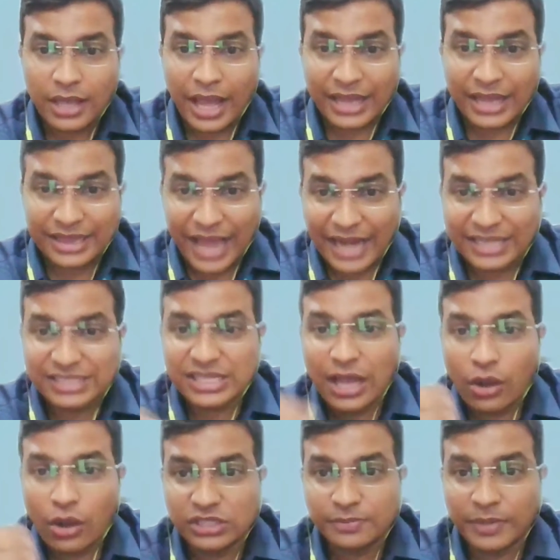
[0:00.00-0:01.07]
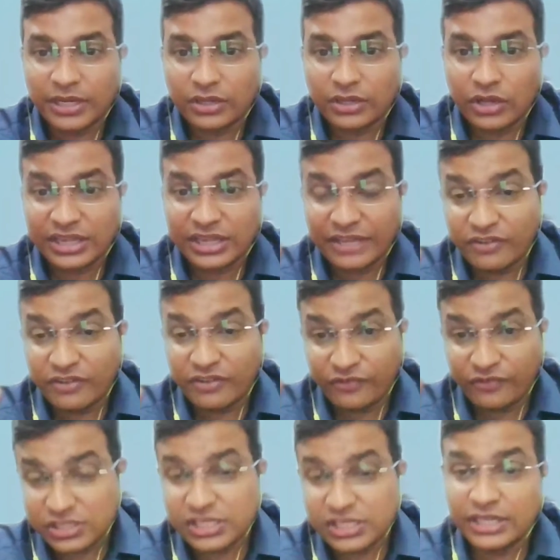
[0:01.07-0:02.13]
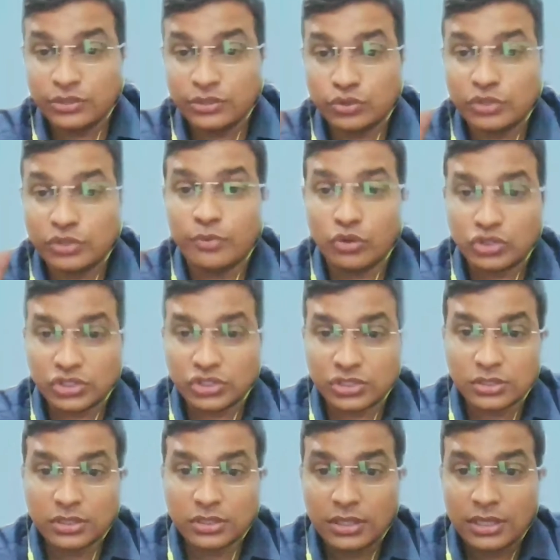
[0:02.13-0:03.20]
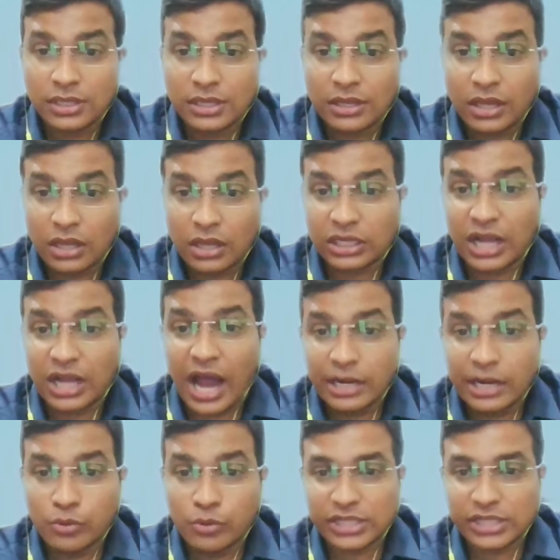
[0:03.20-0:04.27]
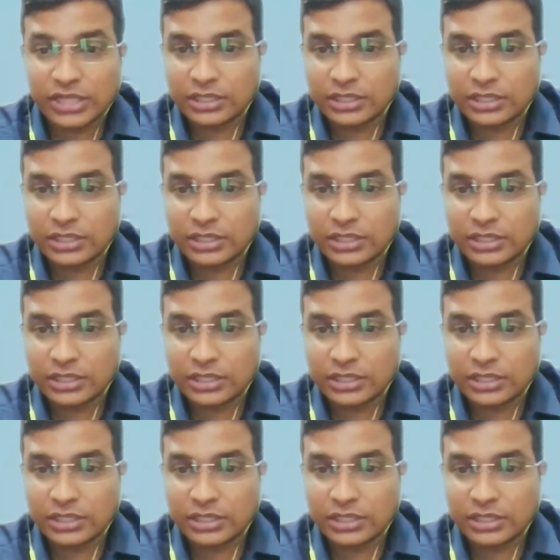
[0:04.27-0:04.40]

And that is how this particular, and they were firstly into the books, the card books and other